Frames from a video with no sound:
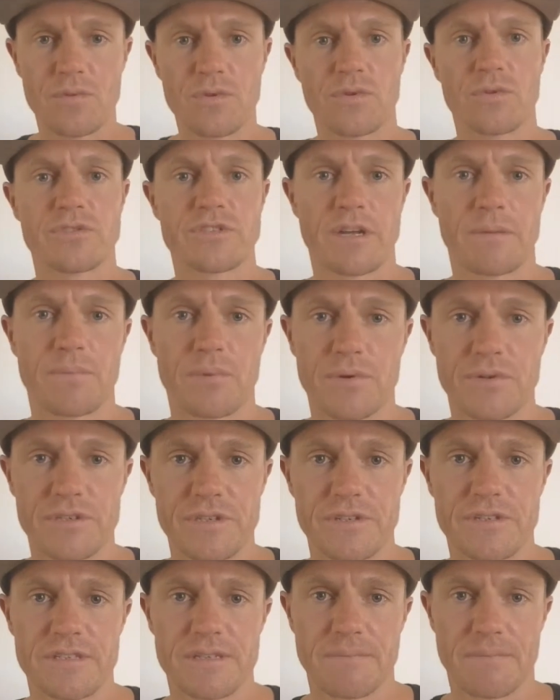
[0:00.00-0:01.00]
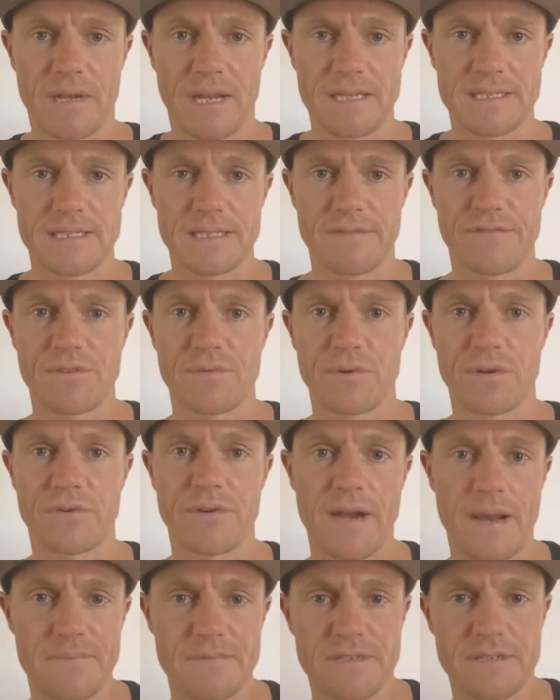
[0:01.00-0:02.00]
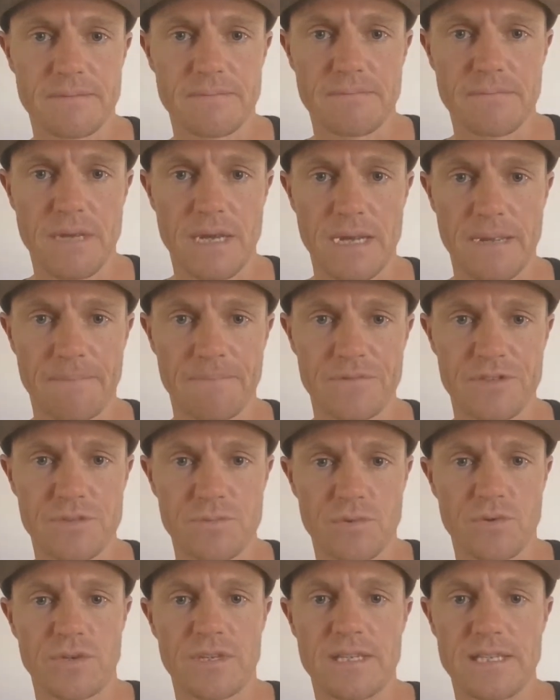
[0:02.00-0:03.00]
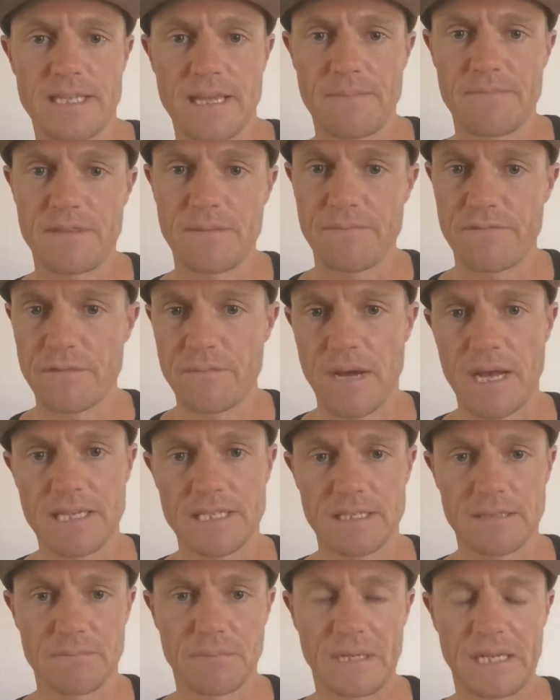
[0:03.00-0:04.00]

we'll also point you to some places if you want to grab some more in-depth information.